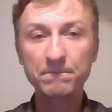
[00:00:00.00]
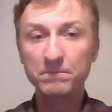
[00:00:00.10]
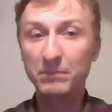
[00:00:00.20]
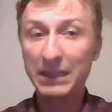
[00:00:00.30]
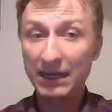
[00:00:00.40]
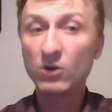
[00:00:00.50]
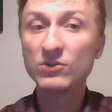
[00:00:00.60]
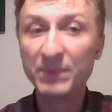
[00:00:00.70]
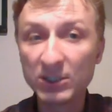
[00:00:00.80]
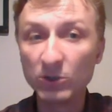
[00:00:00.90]
black
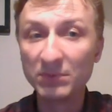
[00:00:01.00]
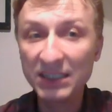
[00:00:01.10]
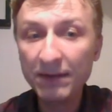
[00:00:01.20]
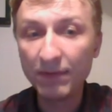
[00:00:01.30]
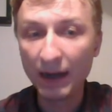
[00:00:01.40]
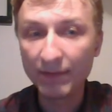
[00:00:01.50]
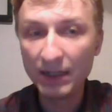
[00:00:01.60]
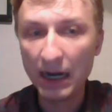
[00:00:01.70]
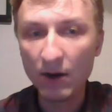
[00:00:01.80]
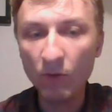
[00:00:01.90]
goes bishop d5
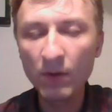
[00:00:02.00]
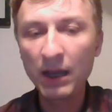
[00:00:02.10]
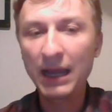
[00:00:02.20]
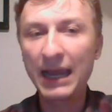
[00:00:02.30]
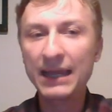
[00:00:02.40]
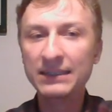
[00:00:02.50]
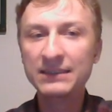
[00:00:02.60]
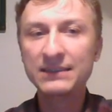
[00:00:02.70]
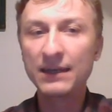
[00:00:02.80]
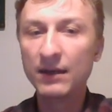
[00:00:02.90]
now, and